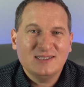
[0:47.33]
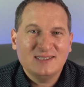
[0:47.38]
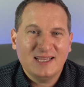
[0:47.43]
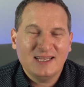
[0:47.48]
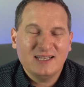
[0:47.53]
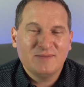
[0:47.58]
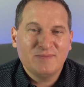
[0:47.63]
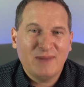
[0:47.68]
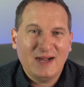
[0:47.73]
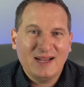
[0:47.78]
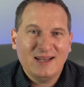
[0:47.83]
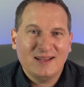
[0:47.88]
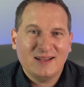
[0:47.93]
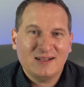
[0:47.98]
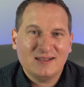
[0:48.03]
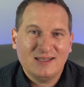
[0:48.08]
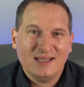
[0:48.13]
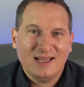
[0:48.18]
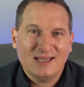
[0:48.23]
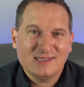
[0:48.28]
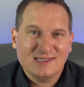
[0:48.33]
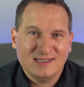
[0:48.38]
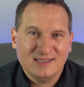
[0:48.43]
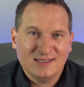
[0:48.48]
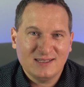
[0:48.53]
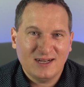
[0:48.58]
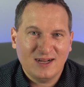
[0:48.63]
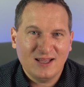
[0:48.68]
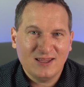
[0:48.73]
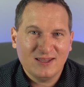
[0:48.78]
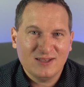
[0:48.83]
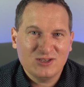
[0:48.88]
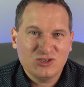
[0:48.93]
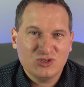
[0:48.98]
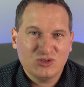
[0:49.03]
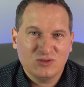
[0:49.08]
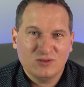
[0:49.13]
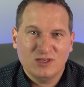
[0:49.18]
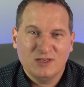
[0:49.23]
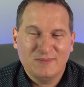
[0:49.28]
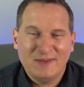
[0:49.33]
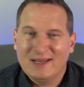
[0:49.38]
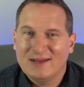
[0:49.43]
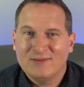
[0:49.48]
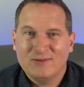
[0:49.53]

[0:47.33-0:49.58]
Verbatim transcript: data mining class in college in my,